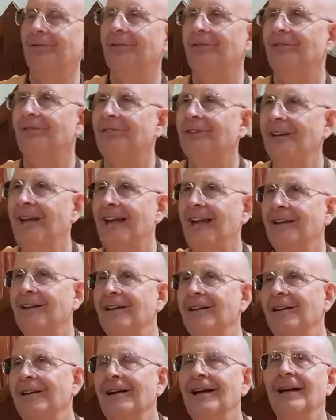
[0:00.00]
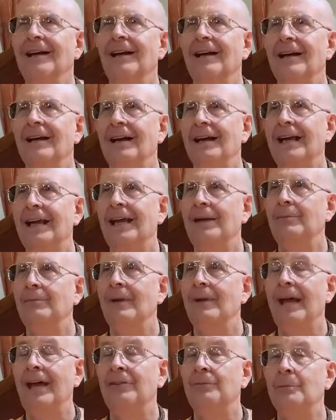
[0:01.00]
snake can,
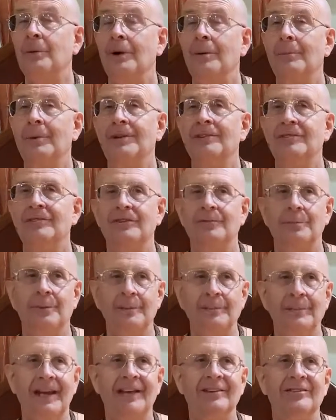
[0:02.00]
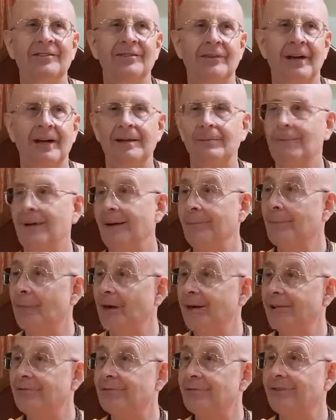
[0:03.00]
as Prabhupada says, be pacified by
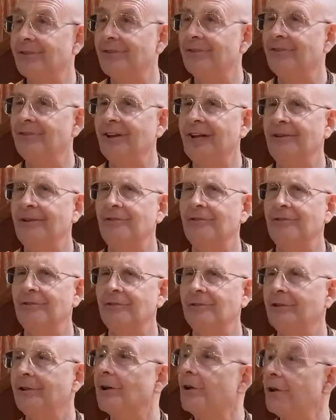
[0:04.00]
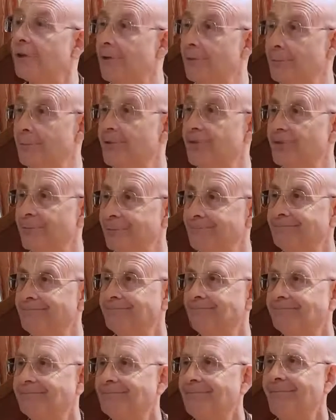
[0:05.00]
mantras and certain herbs.
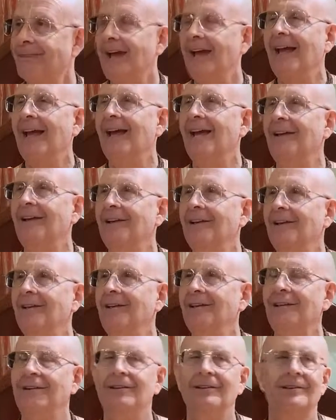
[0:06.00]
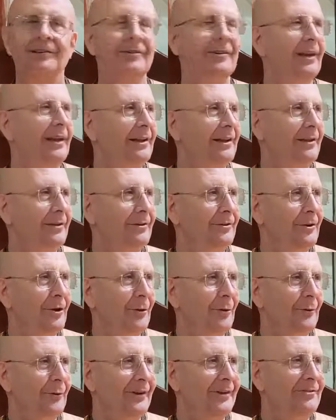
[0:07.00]
And in India, they
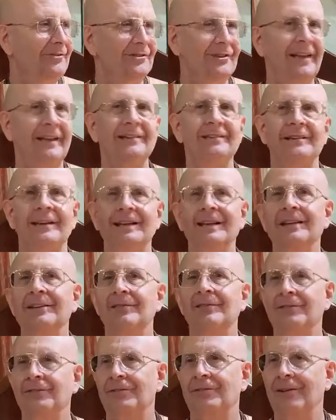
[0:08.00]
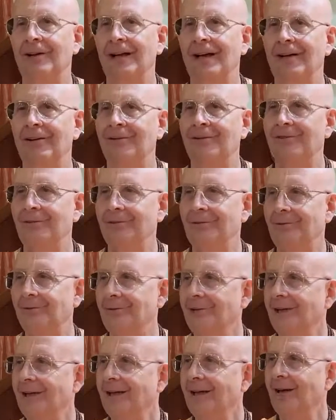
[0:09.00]
know these techniques for how to
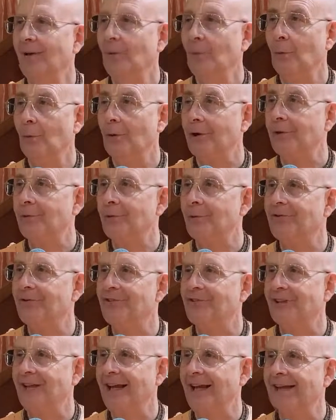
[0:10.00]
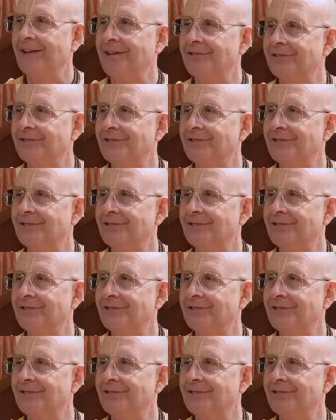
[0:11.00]
work with snakes.